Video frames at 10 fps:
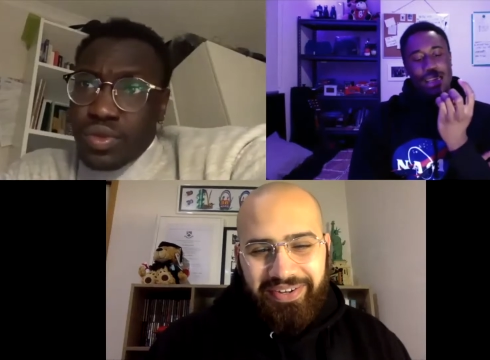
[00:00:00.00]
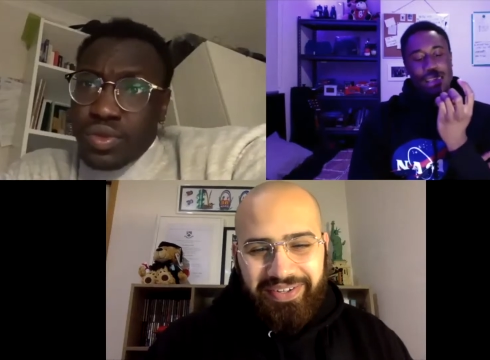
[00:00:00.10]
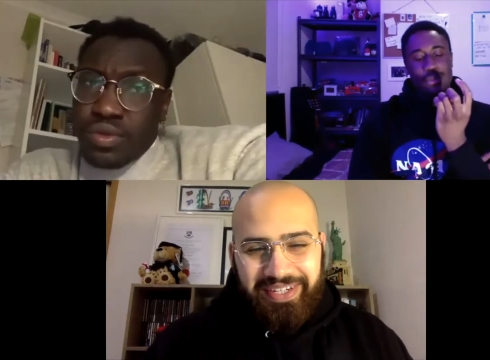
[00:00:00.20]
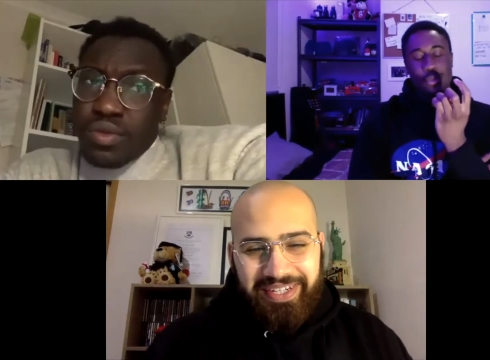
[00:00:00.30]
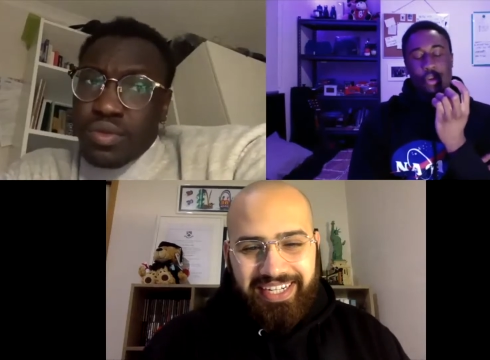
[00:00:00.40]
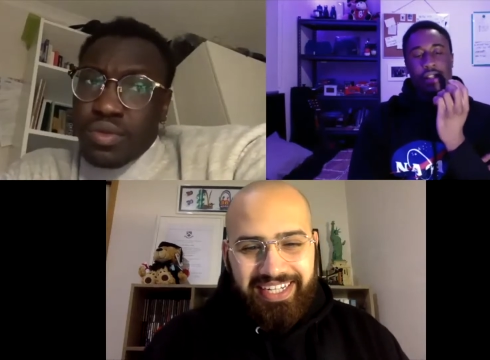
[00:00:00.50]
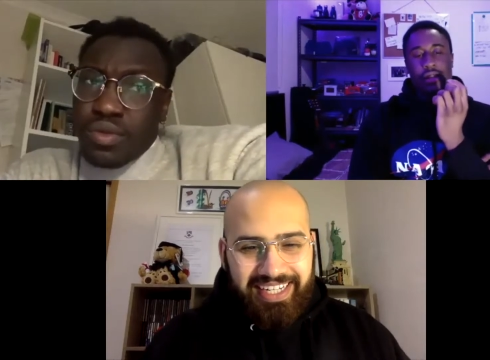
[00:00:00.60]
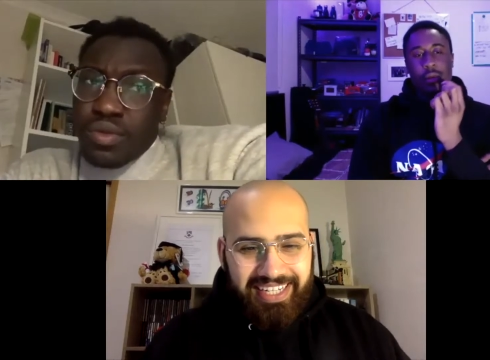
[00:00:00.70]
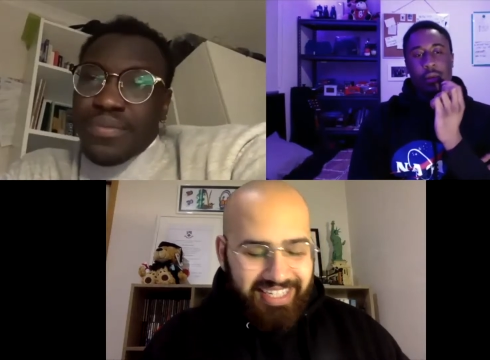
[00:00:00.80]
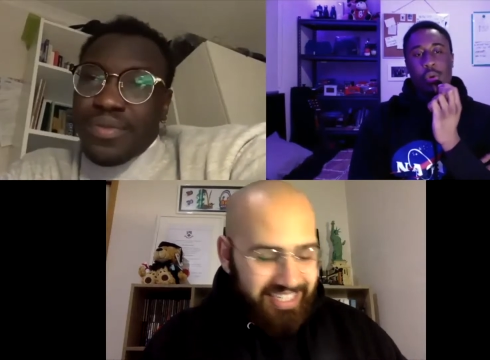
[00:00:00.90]
Speaker 1: know, I guess what you,
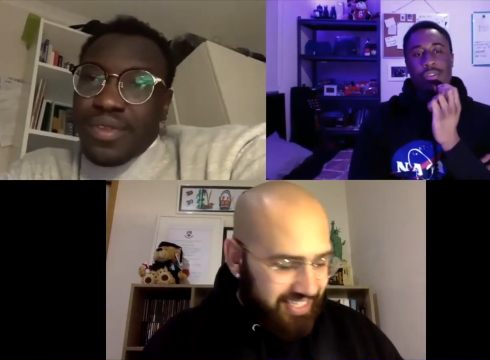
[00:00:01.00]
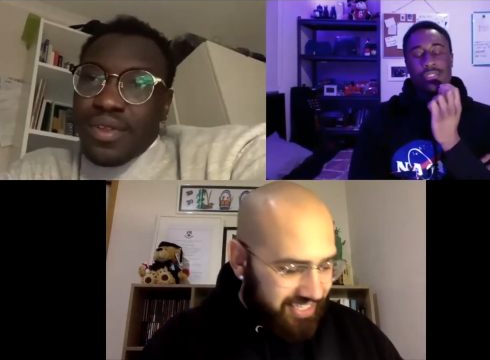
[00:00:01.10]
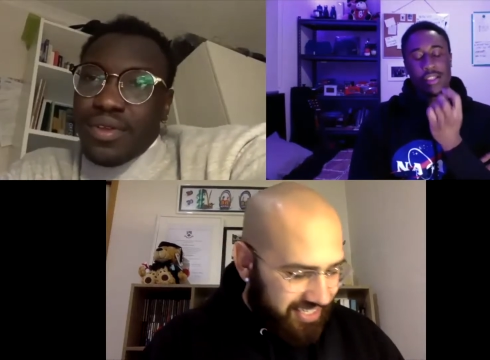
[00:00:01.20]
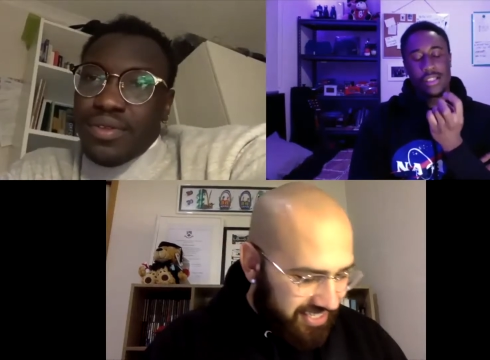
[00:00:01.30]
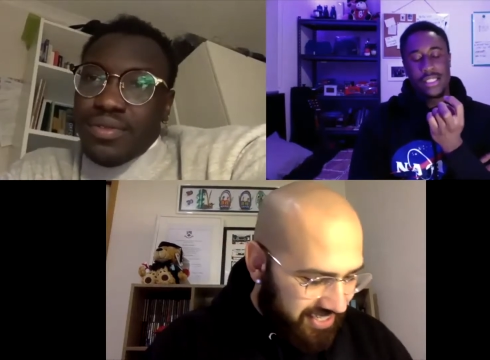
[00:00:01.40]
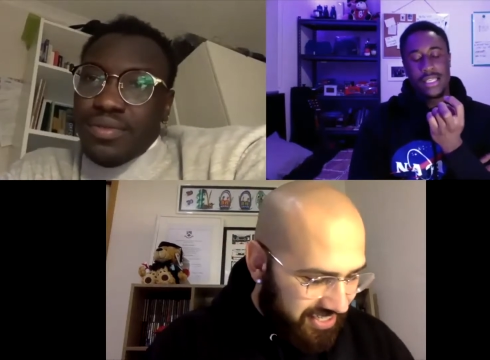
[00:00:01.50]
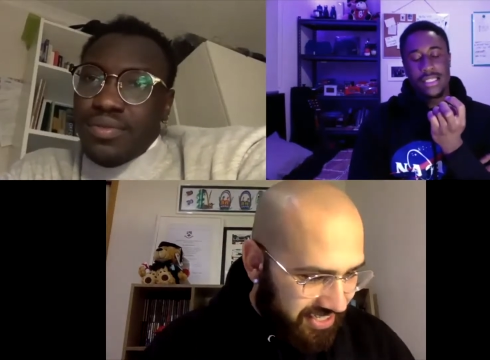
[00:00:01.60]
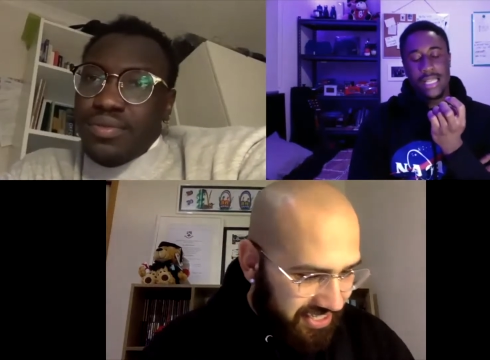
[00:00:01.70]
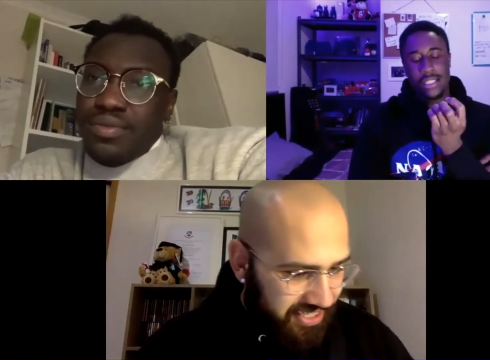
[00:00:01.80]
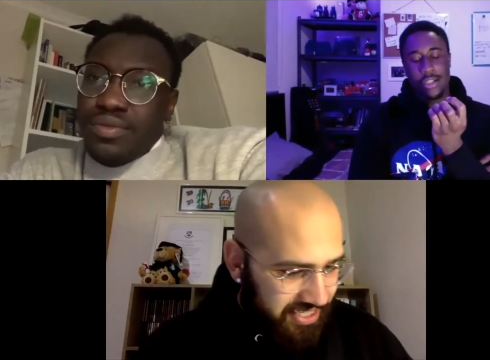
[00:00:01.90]
the worth that you see
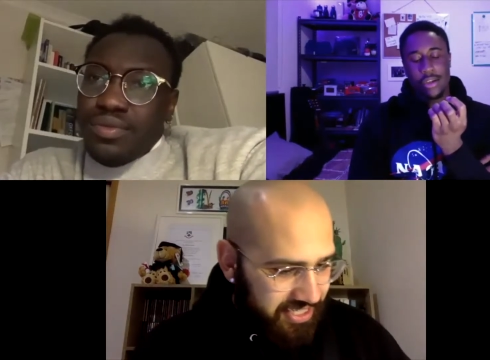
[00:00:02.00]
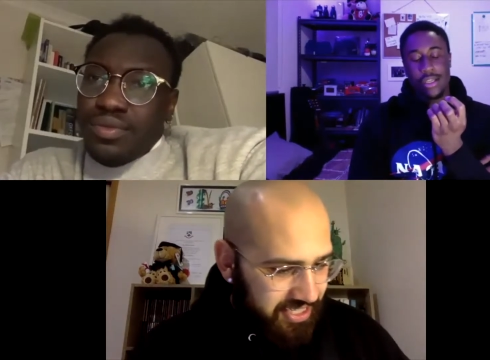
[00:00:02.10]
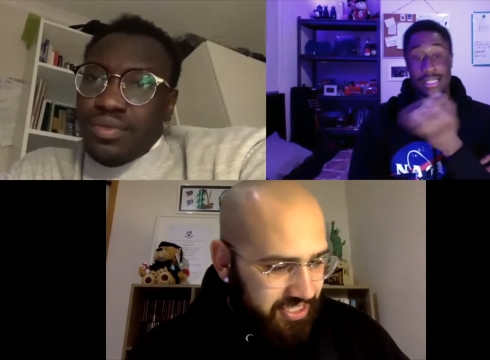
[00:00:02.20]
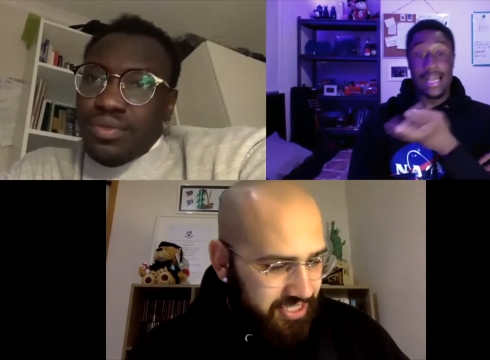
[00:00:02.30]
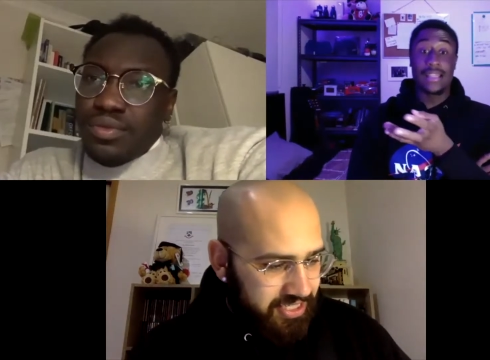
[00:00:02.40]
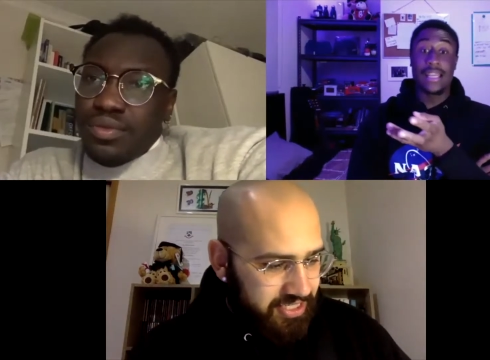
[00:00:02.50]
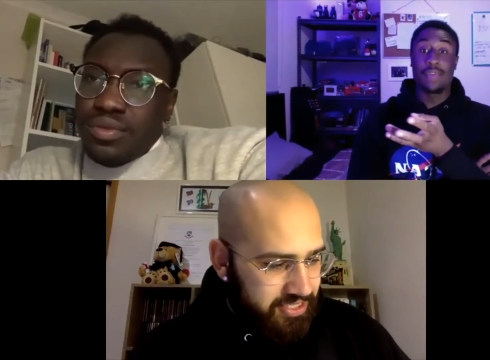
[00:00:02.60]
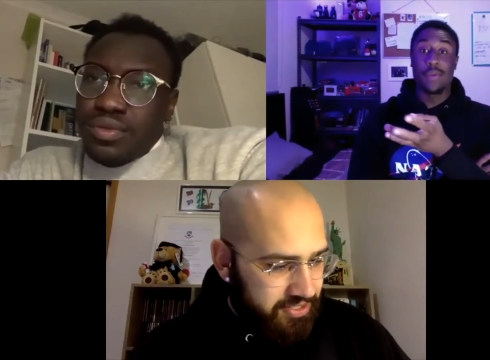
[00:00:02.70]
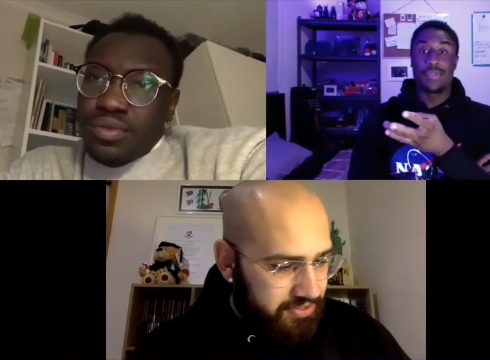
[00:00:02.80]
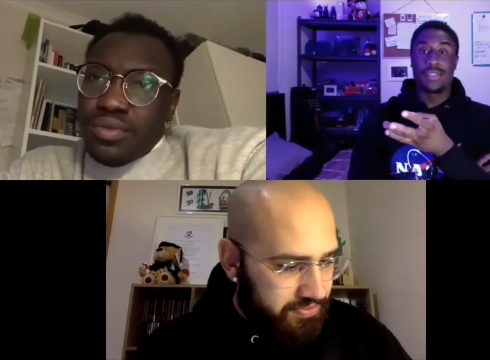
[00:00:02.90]
in that though is now they
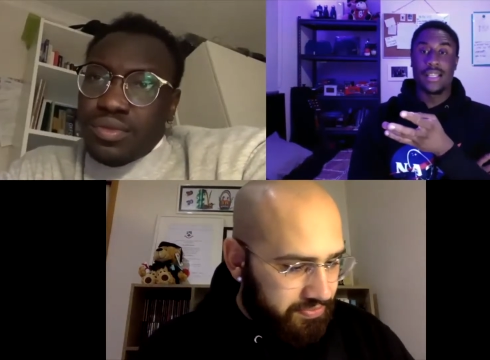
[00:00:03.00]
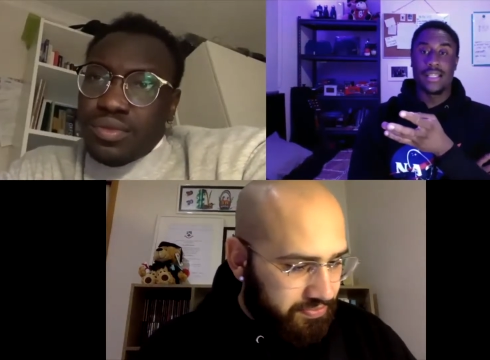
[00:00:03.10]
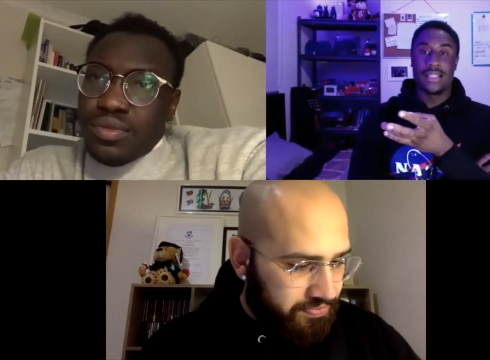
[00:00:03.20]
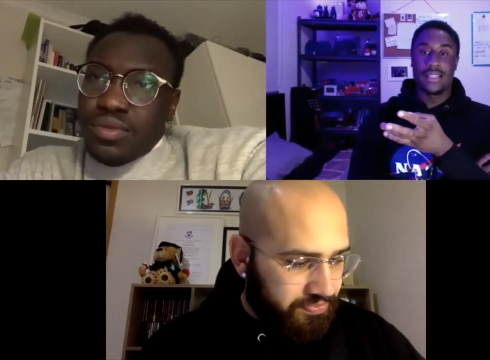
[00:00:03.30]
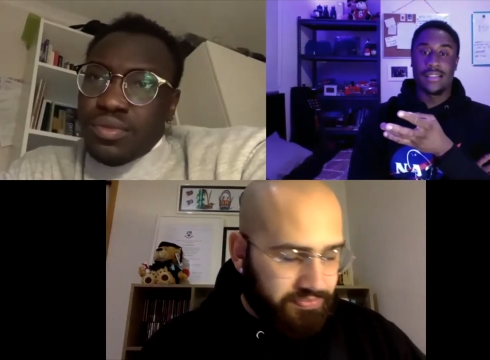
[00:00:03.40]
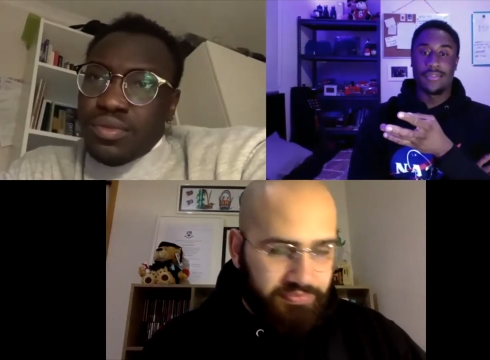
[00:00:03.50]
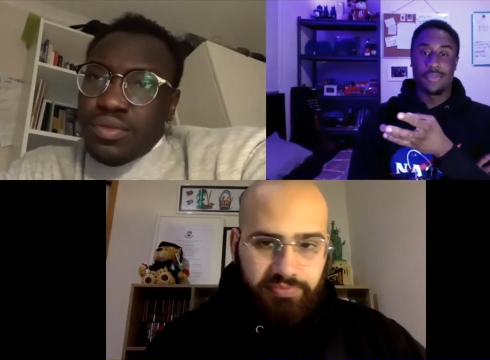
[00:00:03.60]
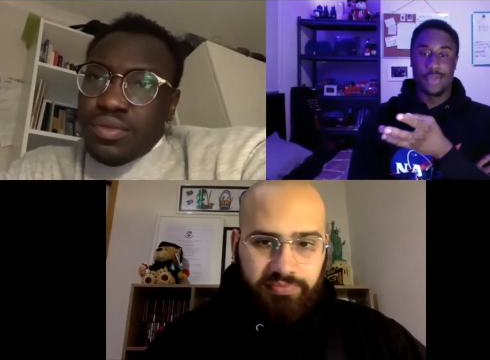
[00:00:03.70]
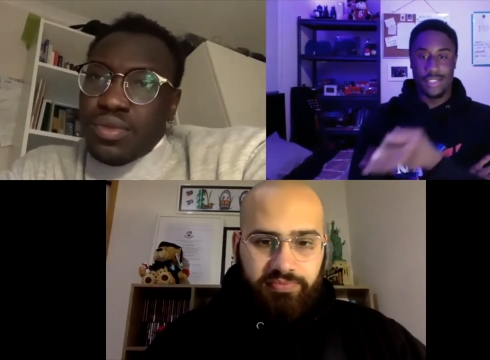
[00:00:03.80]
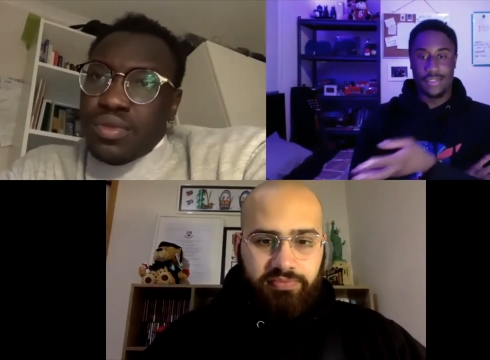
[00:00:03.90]
represent the
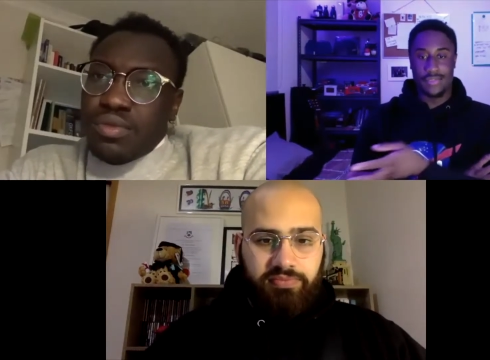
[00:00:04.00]
voice